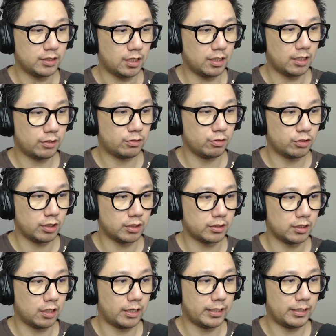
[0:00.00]
I like to
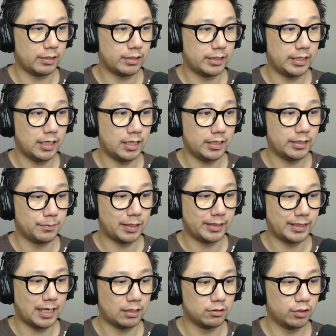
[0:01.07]
just like here in my
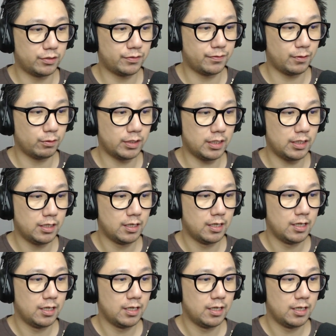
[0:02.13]
downloads folder,